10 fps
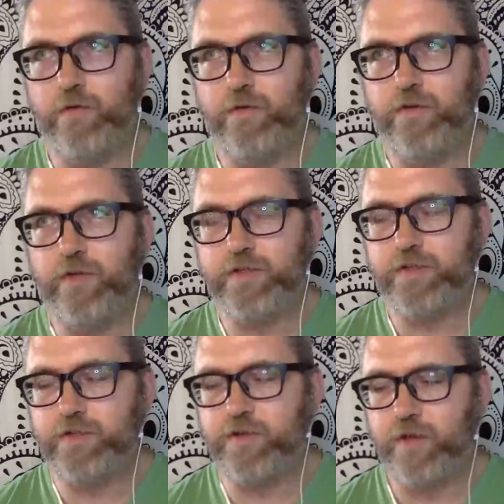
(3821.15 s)
one of the
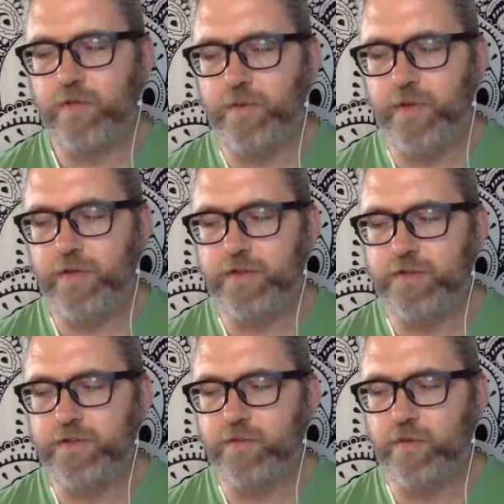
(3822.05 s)
things that struck me about
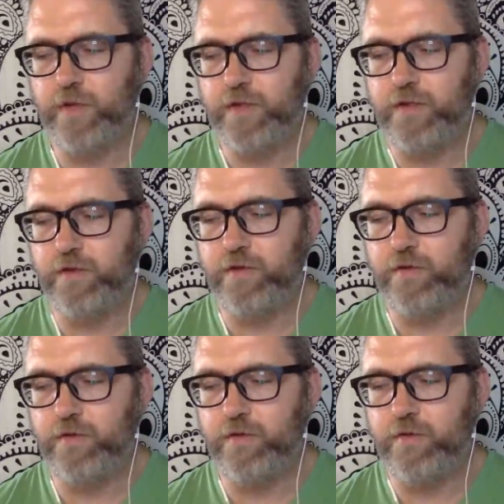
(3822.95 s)
this is the way that
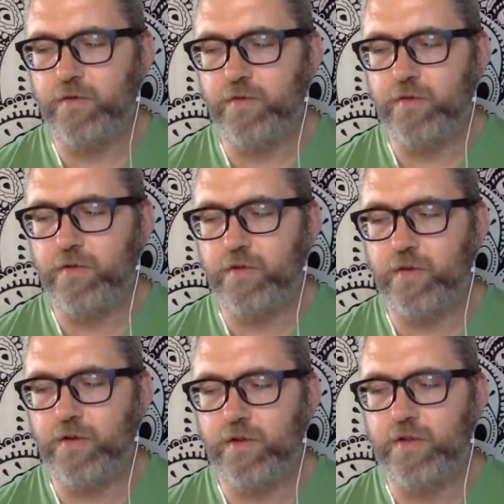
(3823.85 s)
you,
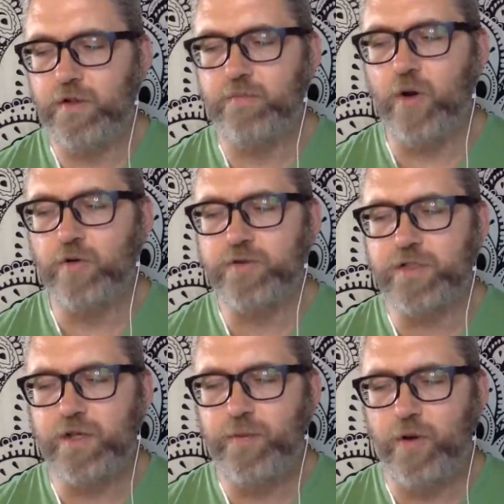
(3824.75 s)
that
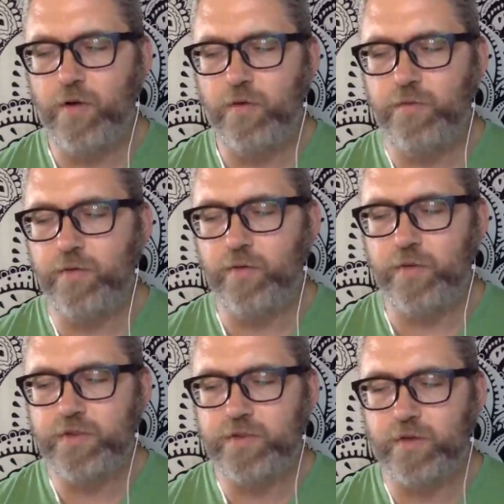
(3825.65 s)
mostly a poem, but
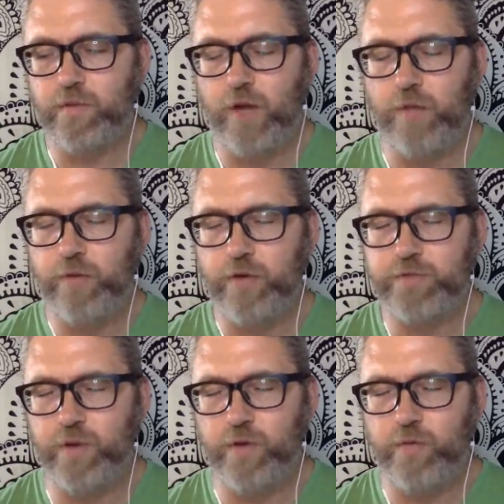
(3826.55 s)
which a
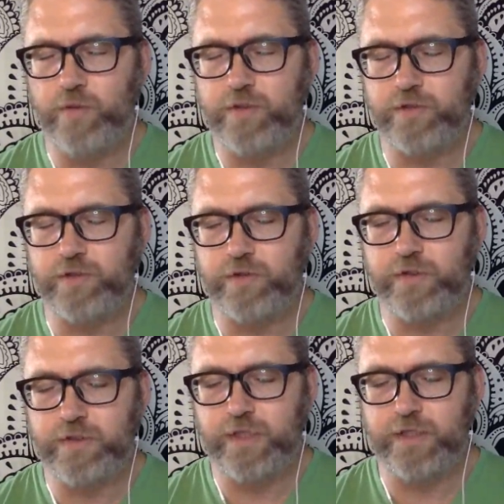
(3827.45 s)
prose poem, which also
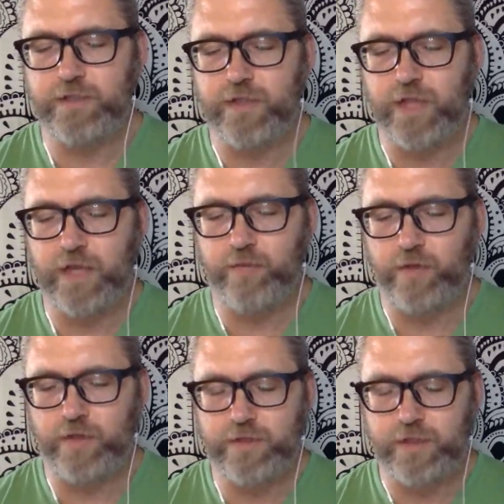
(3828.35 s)
contains line
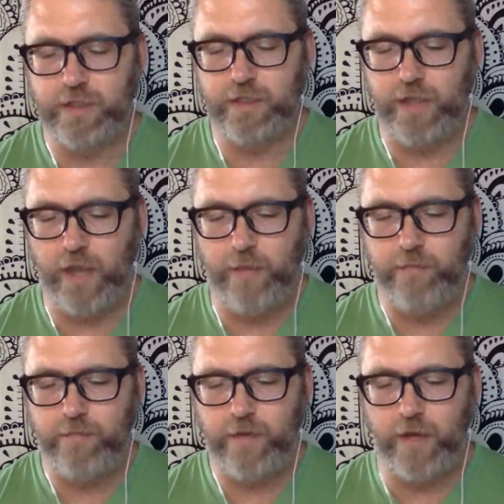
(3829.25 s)
breaks in it. And
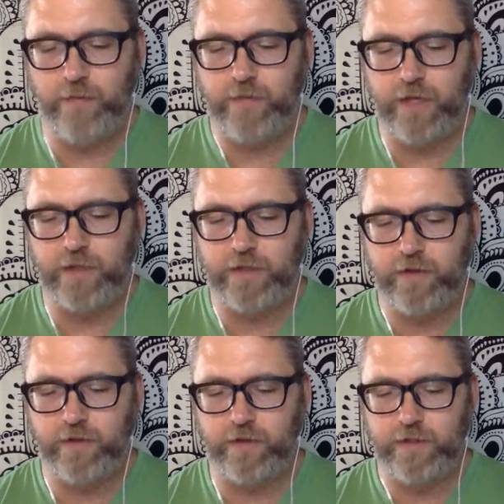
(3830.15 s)
I'm I'm kind of
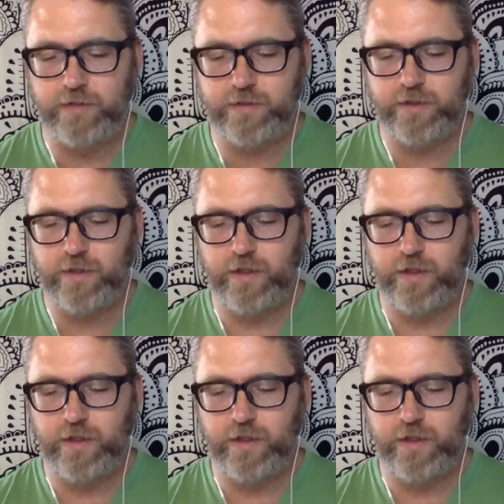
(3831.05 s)
curious